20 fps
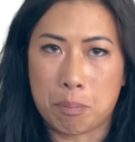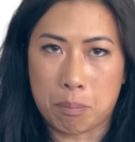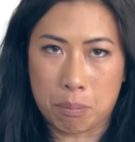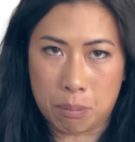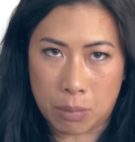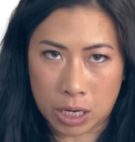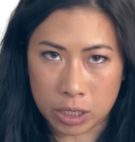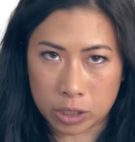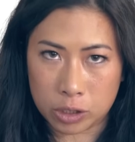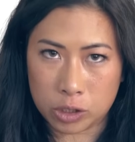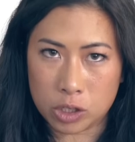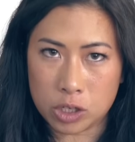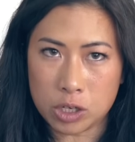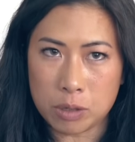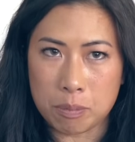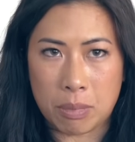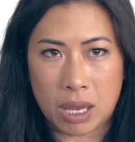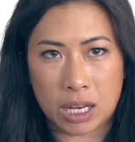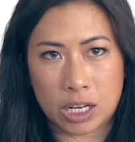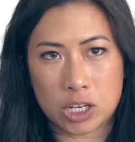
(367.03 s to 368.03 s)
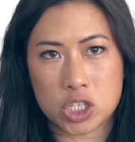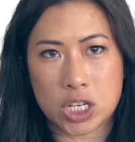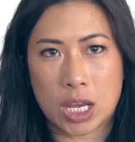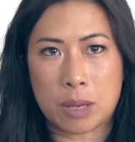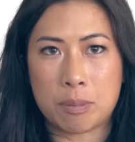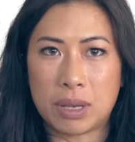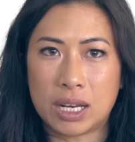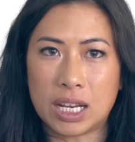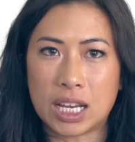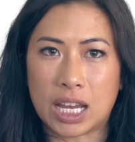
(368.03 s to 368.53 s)
Monitor, manage,
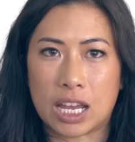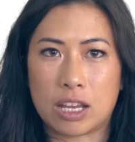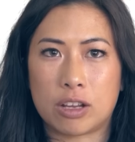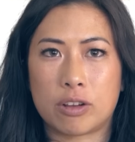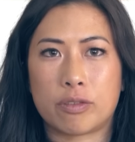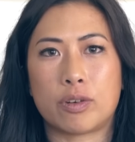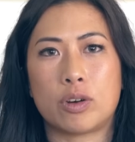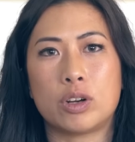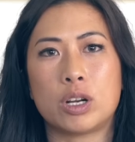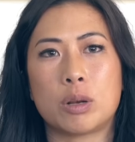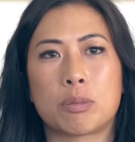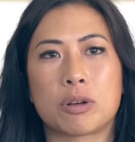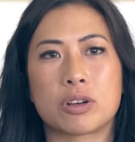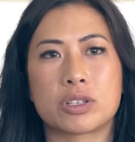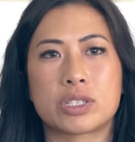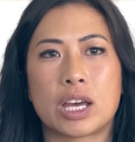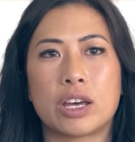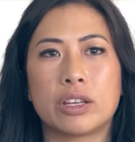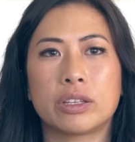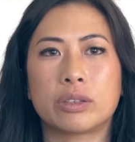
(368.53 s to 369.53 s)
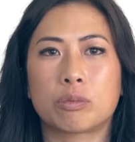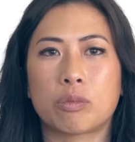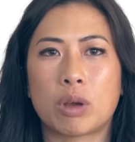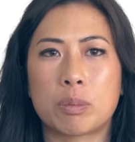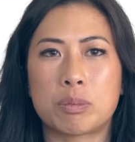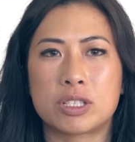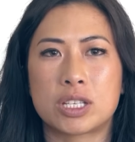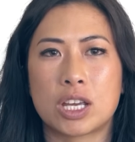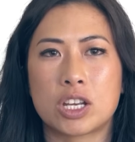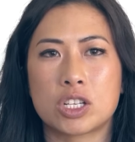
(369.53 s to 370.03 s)
and mitigate your phone number's health
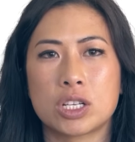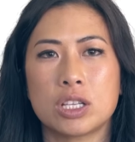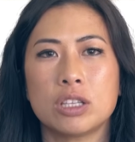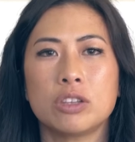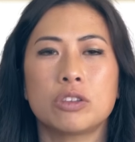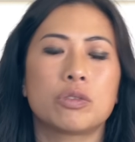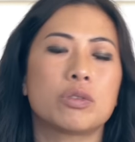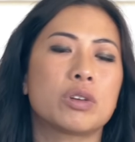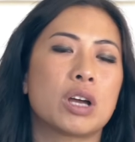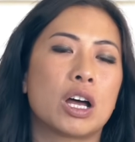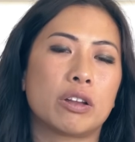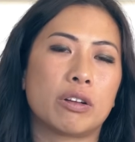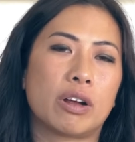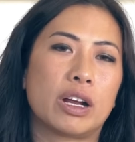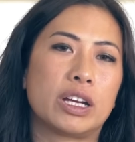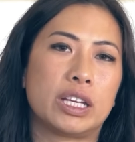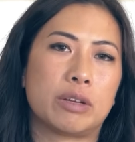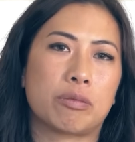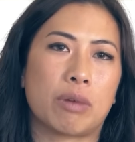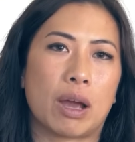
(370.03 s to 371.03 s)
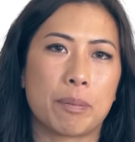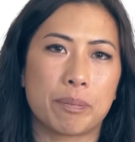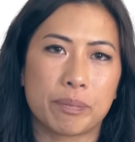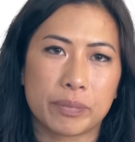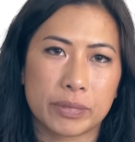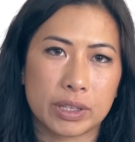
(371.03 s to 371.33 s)
reputation through Caller ID Rep.